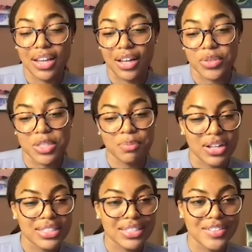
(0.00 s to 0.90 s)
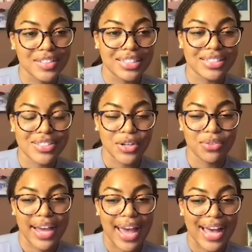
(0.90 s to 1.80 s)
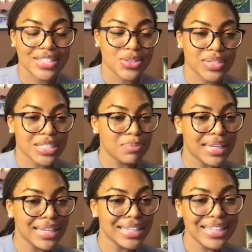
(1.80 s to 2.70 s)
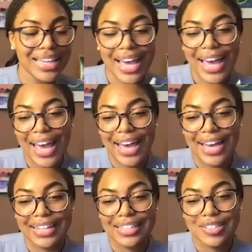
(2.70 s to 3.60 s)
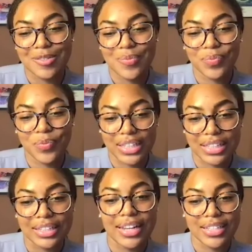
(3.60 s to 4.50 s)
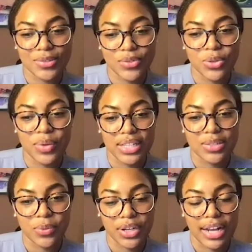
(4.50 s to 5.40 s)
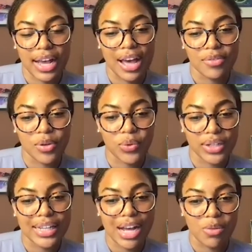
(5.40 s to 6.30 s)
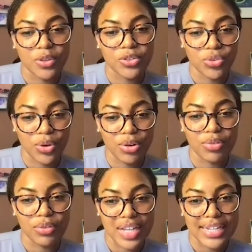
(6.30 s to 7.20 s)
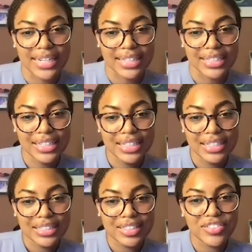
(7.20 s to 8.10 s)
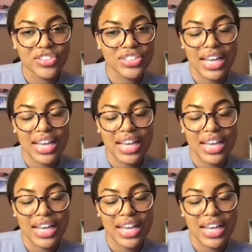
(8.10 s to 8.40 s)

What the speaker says: responses to this survey as we speak. And within the next few weeks, we're going to have a really helpful trove of data to just